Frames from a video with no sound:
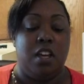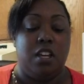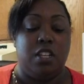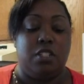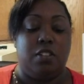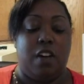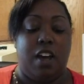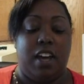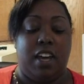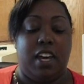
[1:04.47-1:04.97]

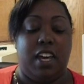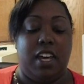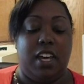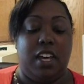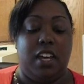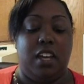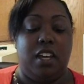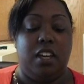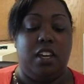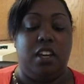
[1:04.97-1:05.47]
So I
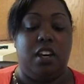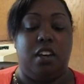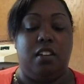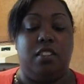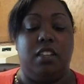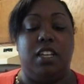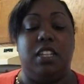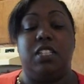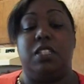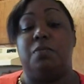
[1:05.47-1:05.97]
get, you know,
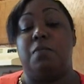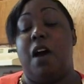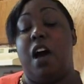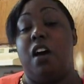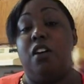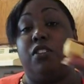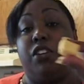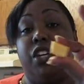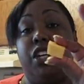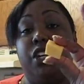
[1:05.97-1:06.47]
these
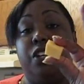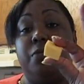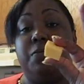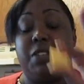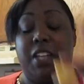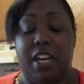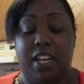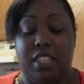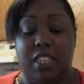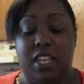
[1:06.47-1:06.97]
small cubes
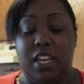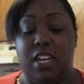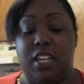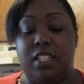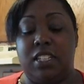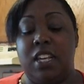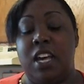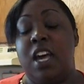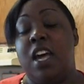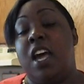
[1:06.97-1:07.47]
like
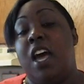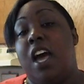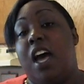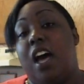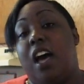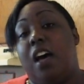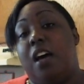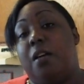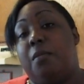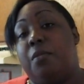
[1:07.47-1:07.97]
this.
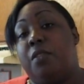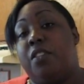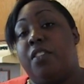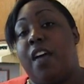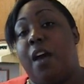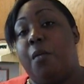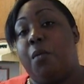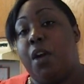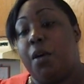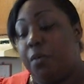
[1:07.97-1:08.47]

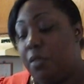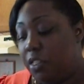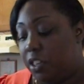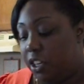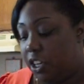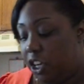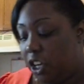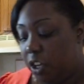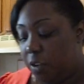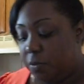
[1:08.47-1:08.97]
That way with the
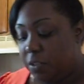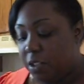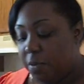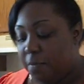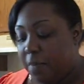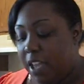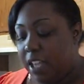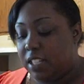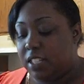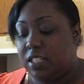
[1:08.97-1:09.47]
cubes it
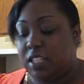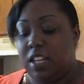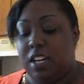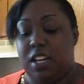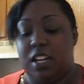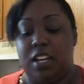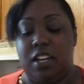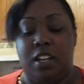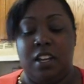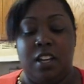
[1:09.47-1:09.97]
makes it
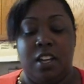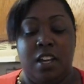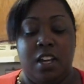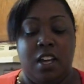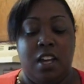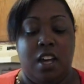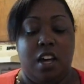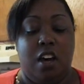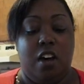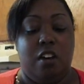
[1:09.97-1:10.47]
a
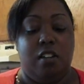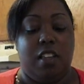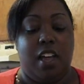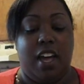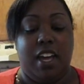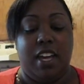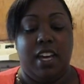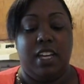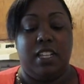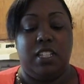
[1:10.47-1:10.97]
whole
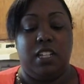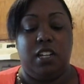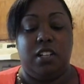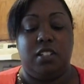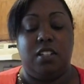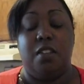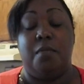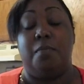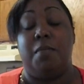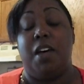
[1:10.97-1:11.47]
lot easier
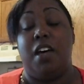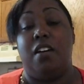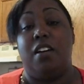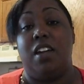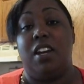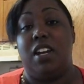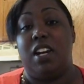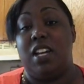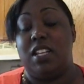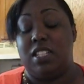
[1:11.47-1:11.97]
to melt,
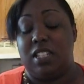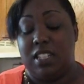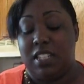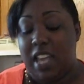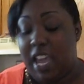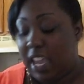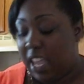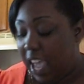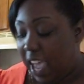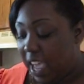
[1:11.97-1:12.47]
and it doesn't
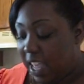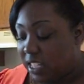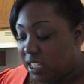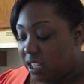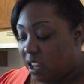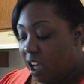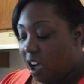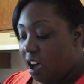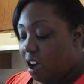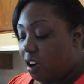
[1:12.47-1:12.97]
take as
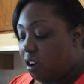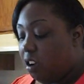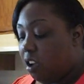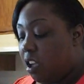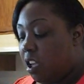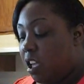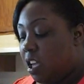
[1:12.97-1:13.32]
long